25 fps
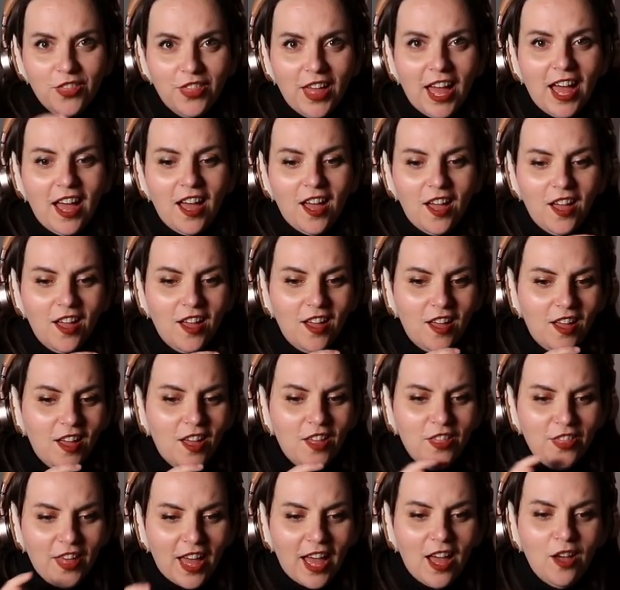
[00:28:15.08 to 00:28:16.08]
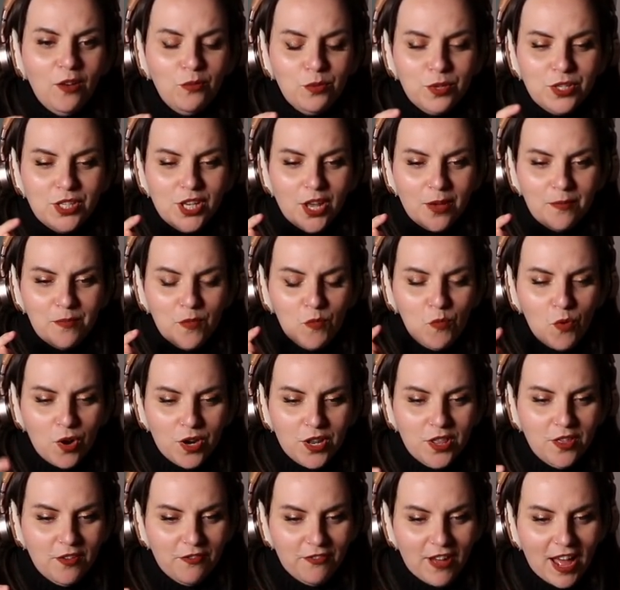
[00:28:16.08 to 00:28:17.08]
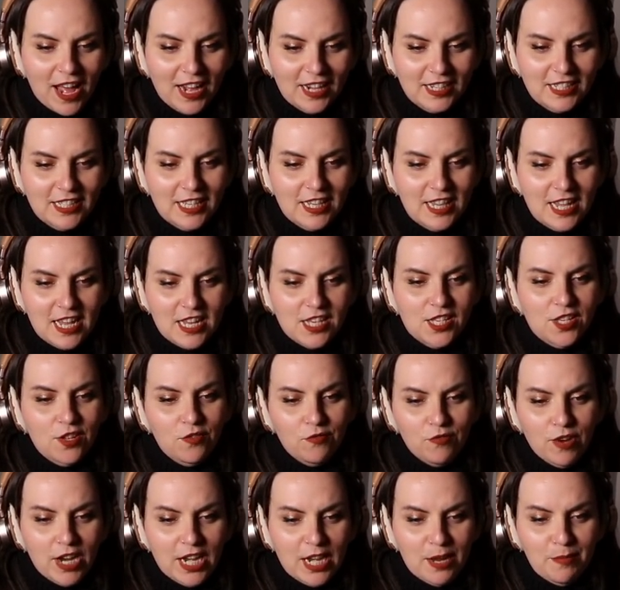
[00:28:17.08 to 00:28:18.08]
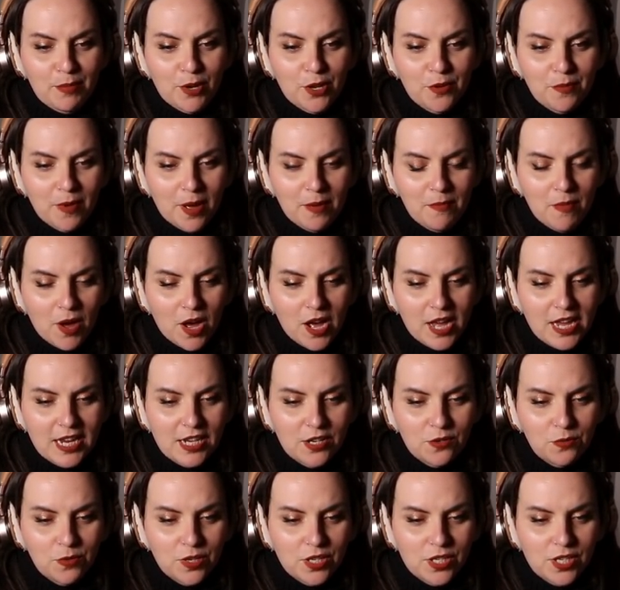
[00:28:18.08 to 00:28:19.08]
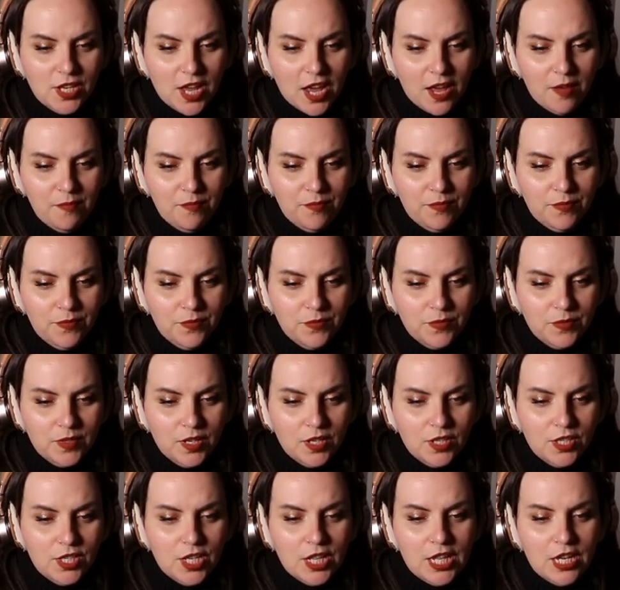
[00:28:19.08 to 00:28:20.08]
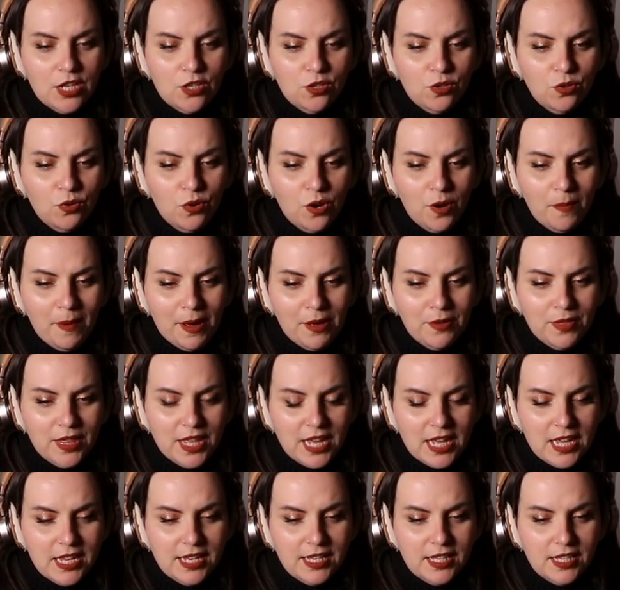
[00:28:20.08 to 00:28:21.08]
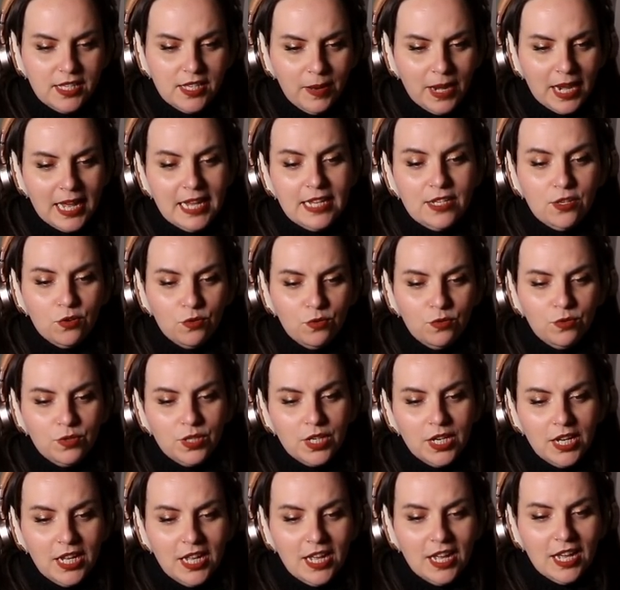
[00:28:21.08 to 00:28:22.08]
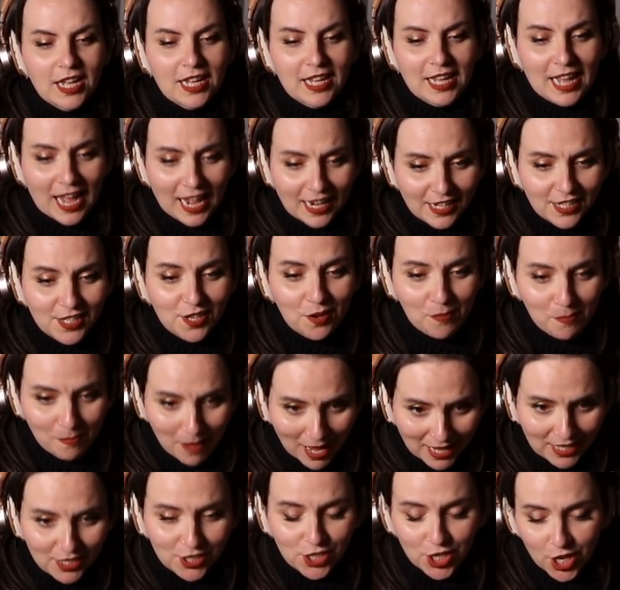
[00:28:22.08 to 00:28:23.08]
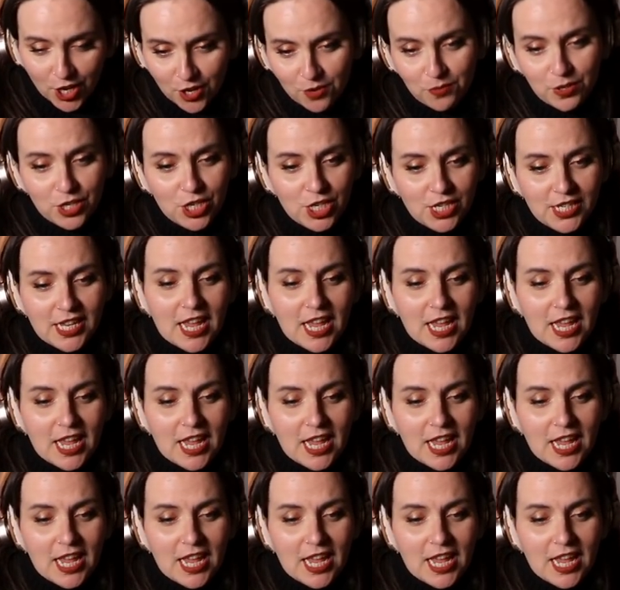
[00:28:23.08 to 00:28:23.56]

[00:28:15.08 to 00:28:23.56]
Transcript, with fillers: that that was um one of the facts in this that really blew my mind was um so they talk about this place called Kantamanto, which is